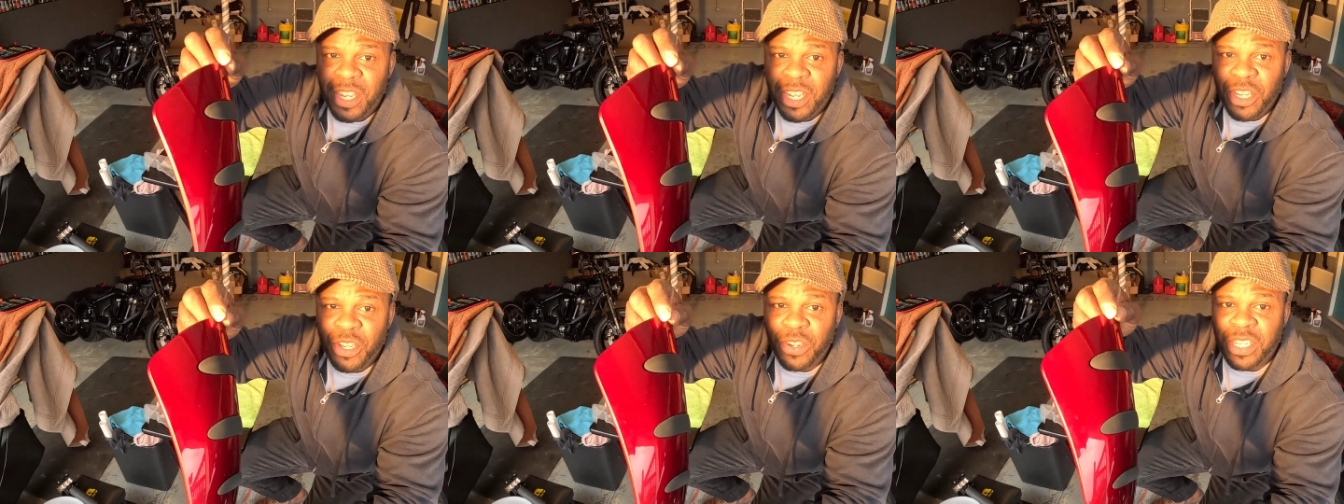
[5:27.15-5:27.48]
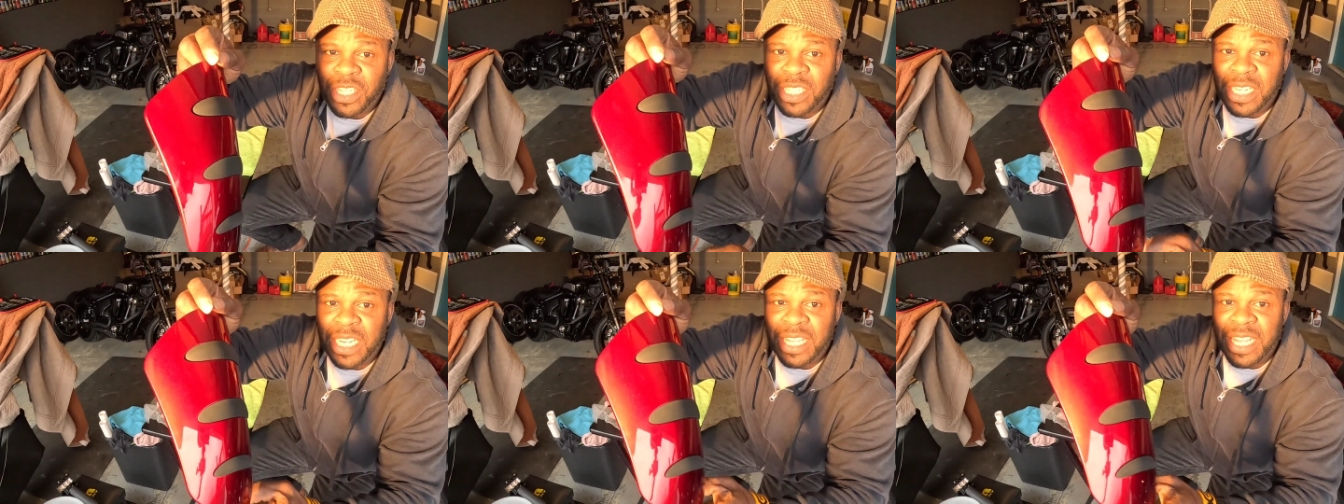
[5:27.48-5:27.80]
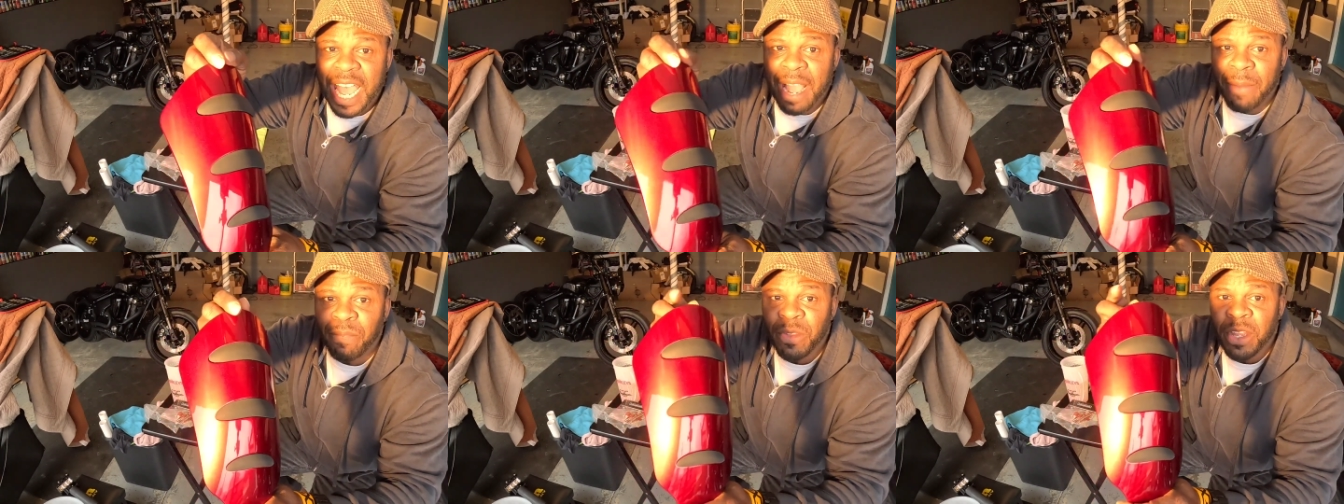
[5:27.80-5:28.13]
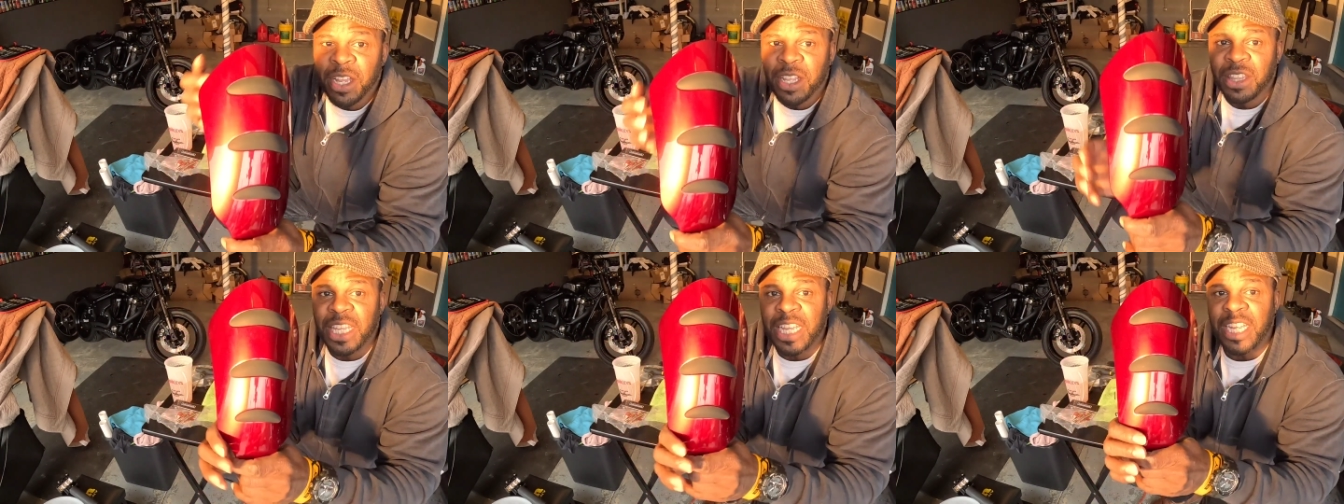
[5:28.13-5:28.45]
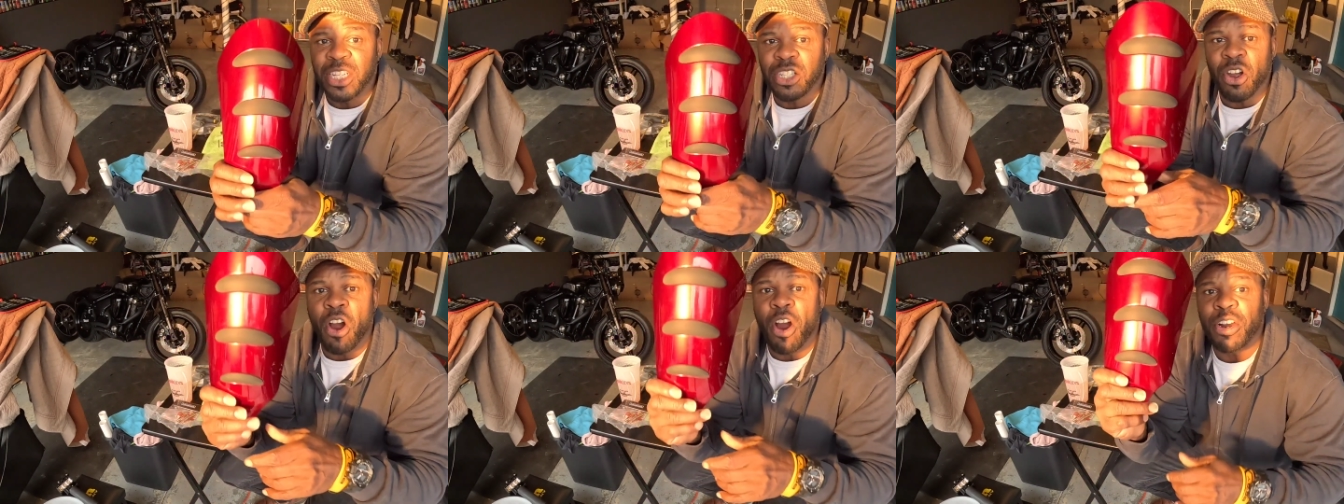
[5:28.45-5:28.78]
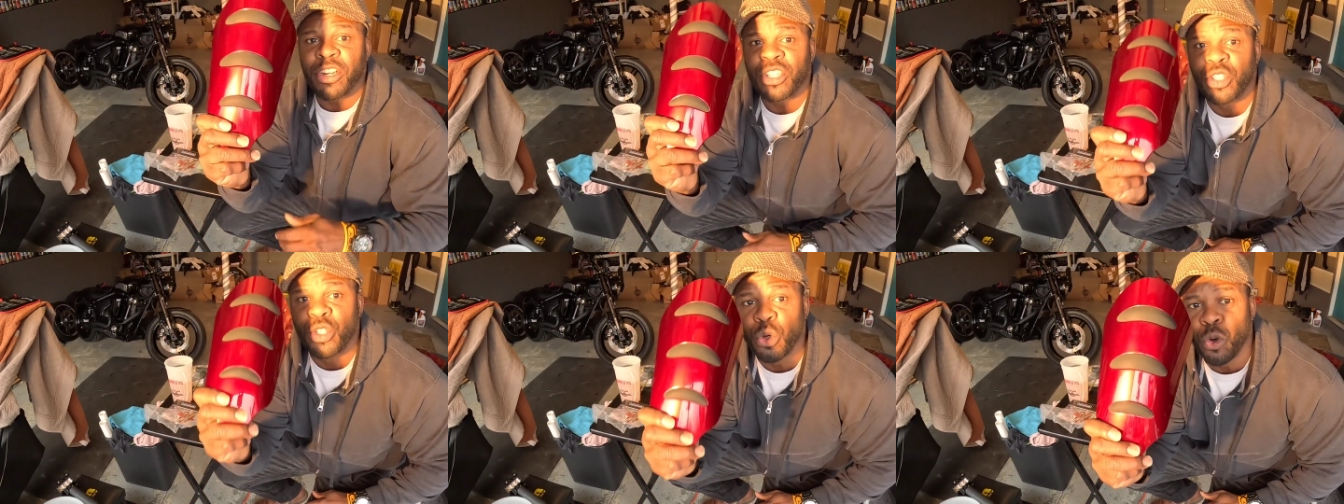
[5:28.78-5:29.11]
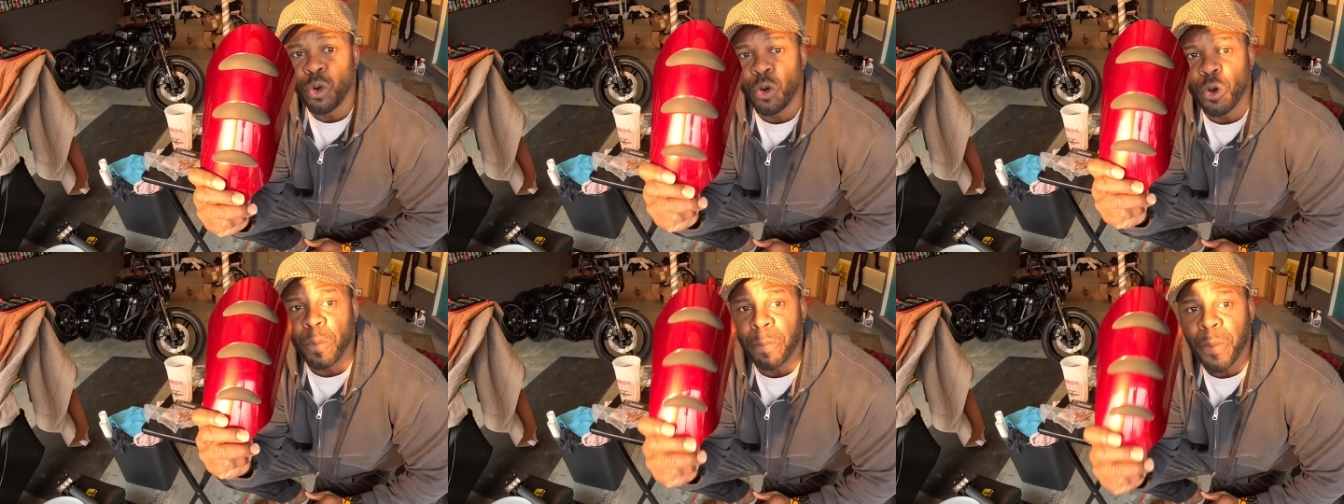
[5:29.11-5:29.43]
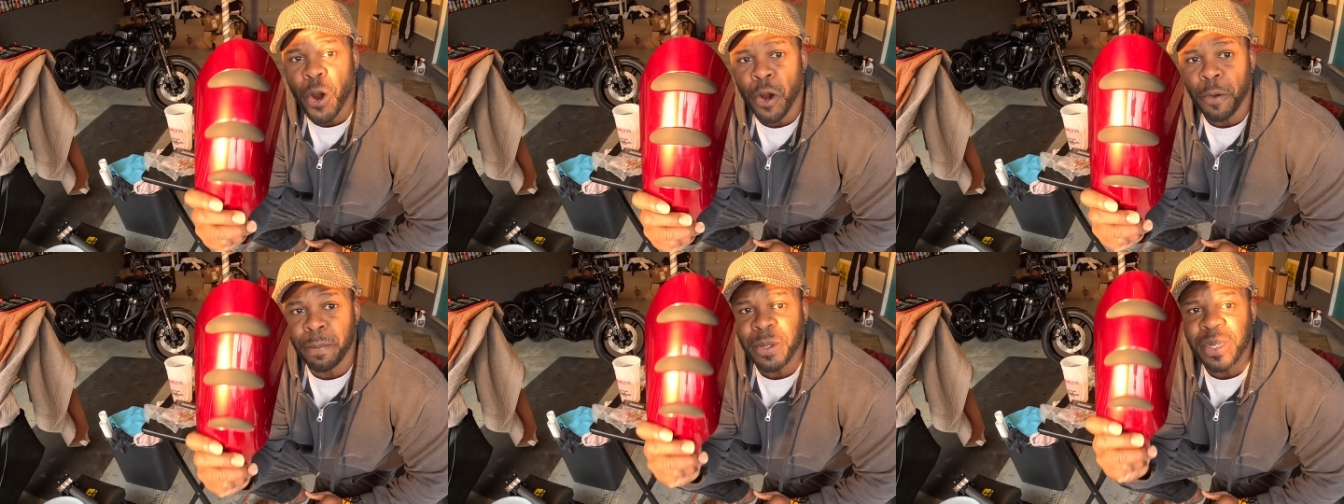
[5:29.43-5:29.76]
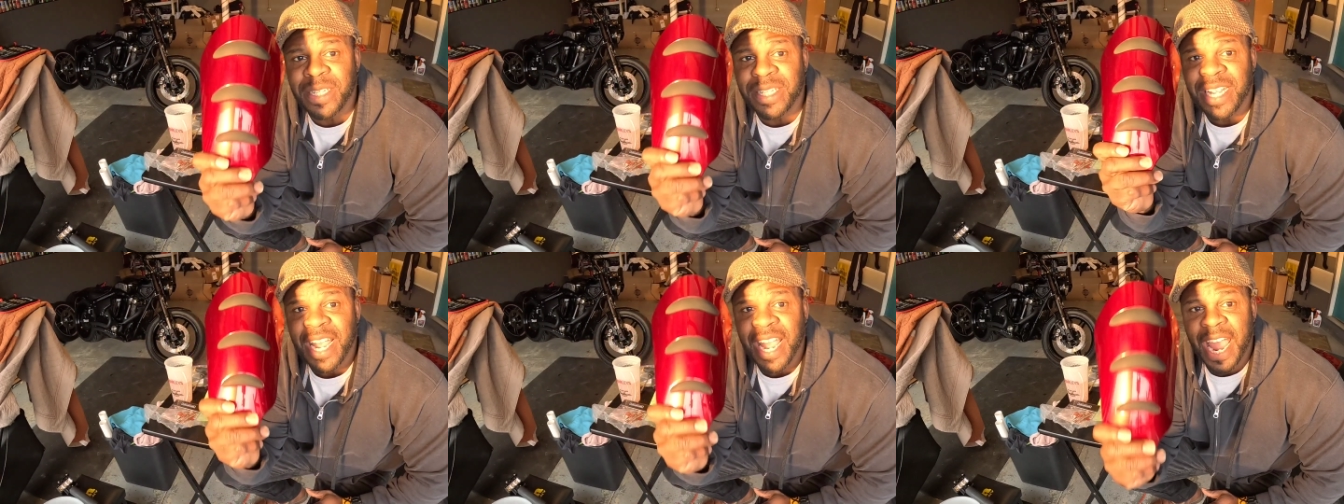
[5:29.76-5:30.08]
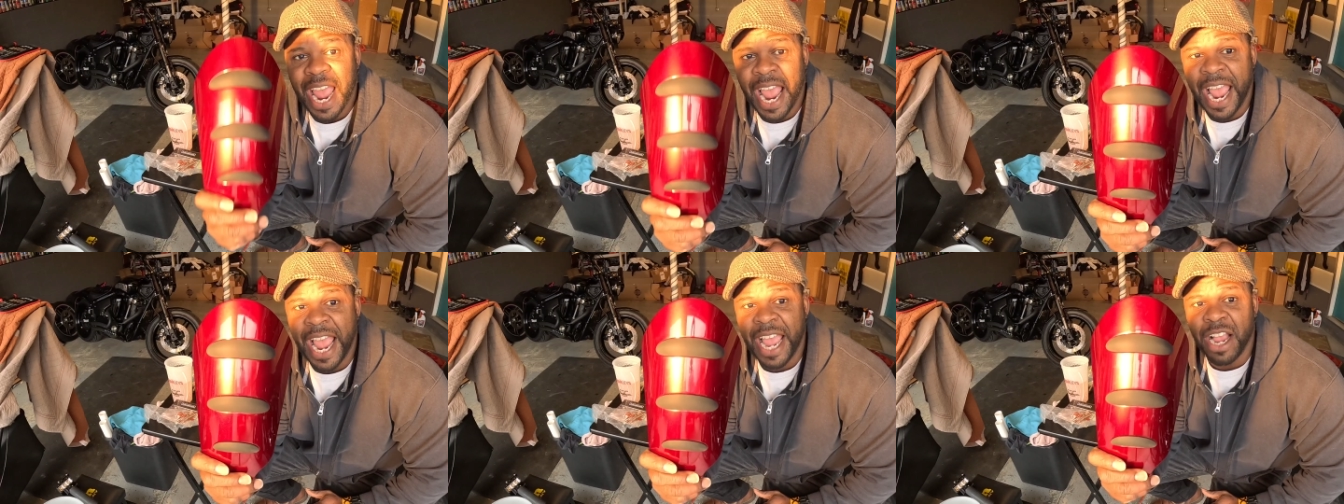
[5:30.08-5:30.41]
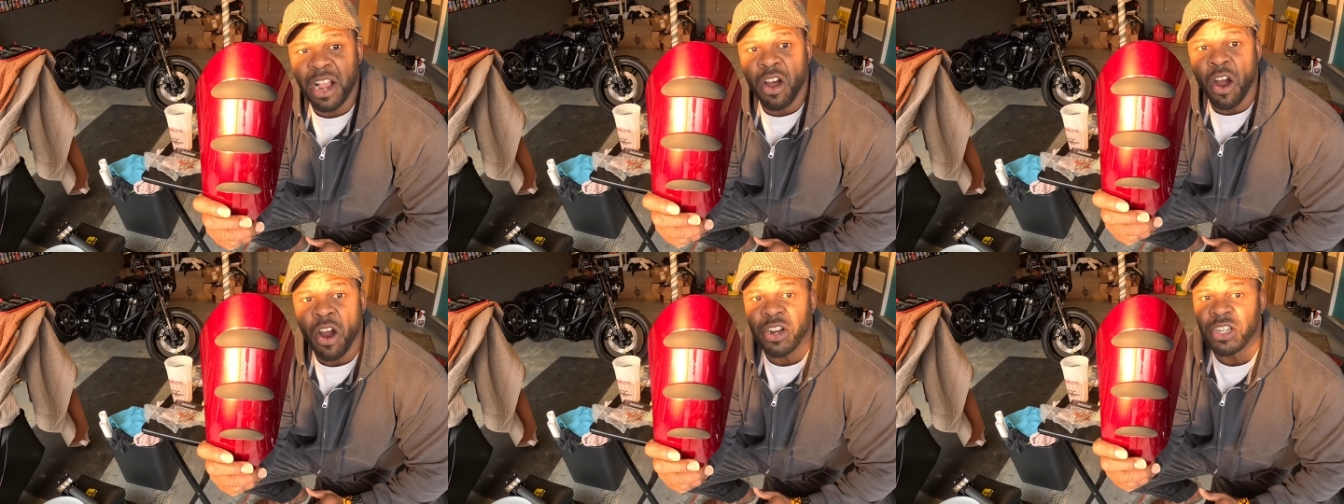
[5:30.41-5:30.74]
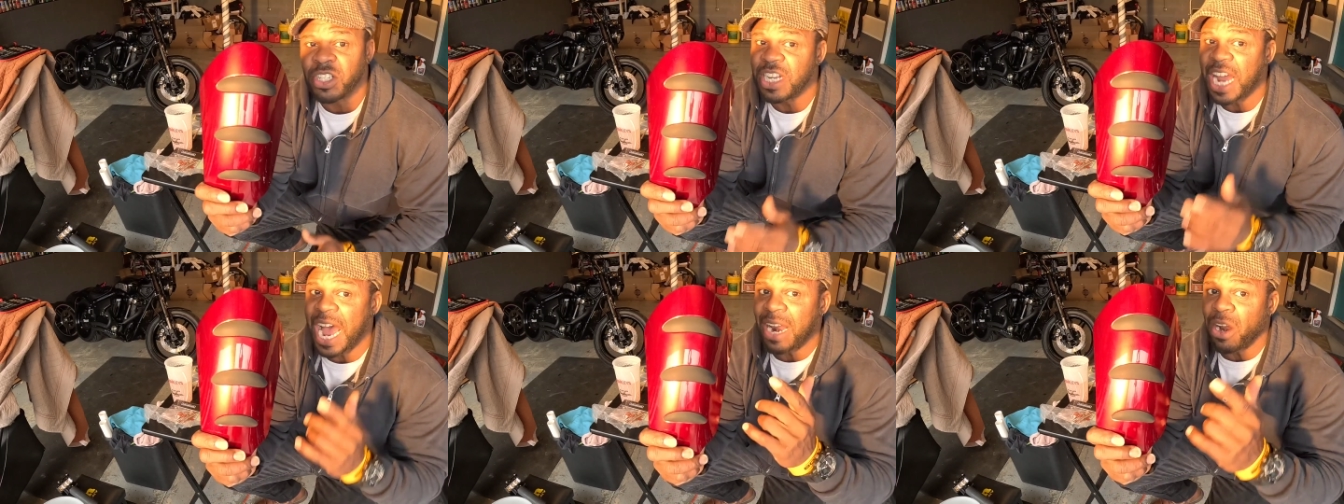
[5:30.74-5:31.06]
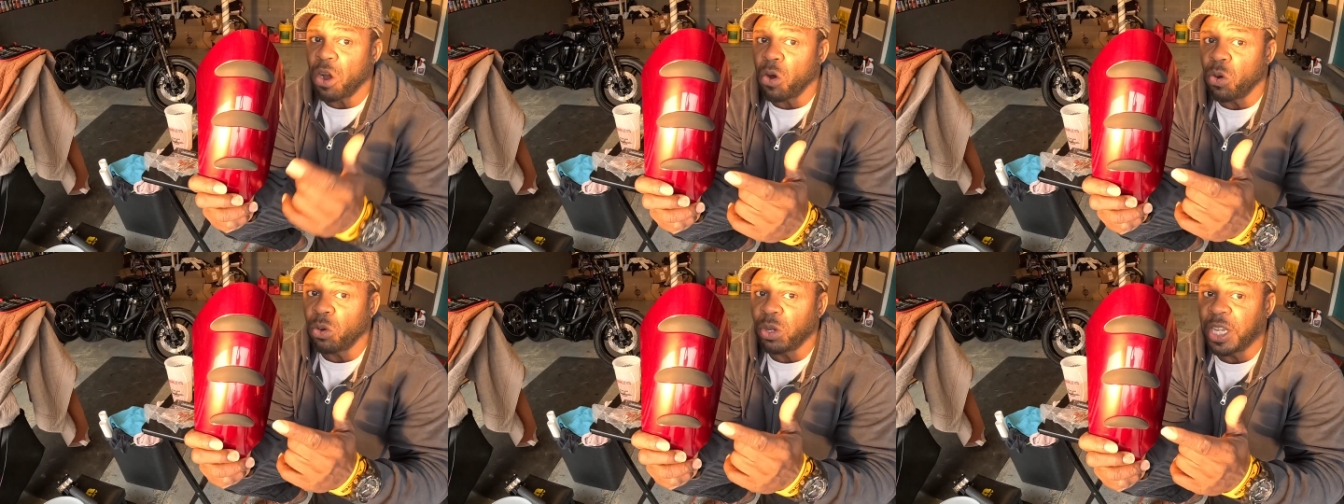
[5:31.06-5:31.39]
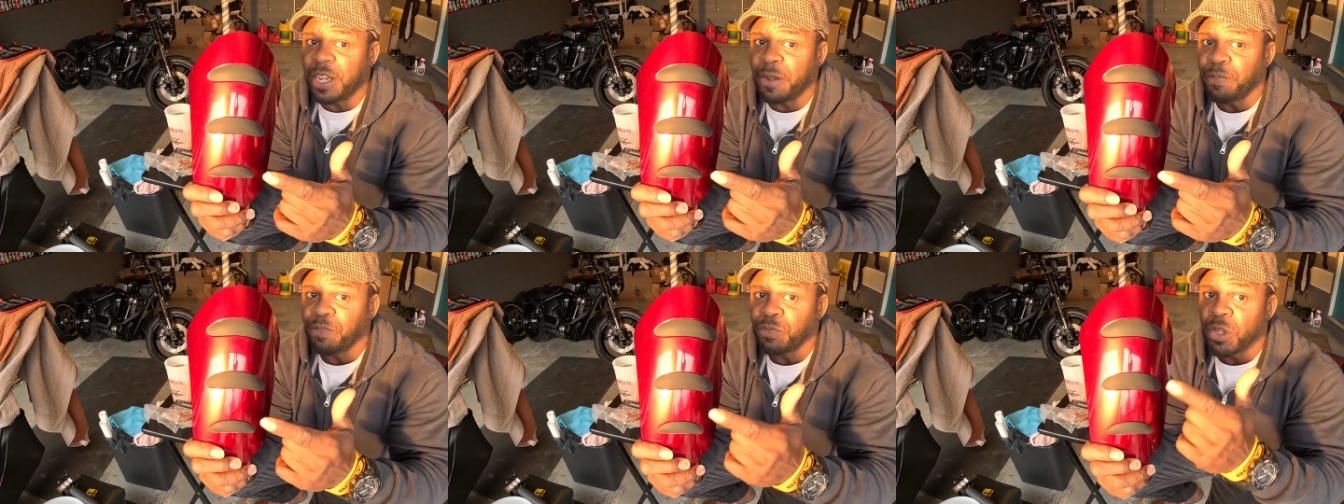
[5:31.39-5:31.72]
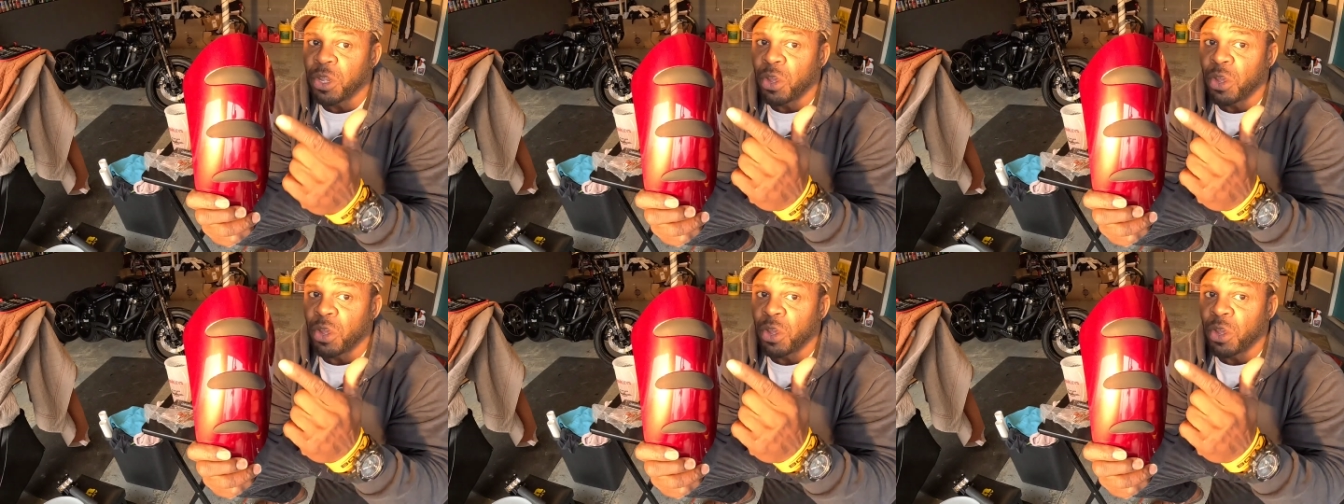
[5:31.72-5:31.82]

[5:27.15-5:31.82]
You can see that. These are dual purpose handguards. Not only